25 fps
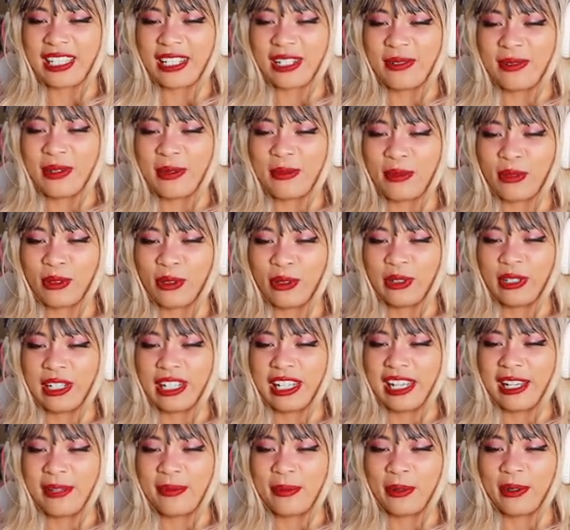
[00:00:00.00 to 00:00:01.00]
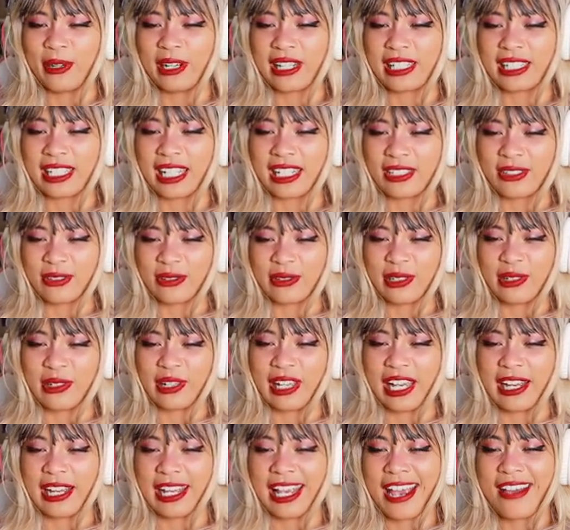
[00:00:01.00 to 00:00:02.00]
some employee points. That's what you
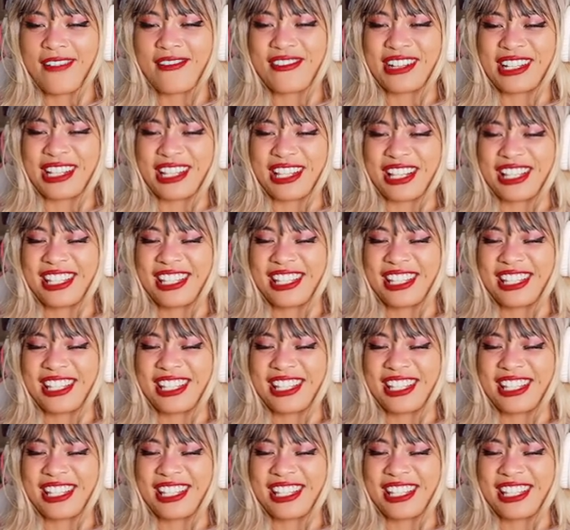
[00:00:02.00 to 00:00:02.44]
get. Kevin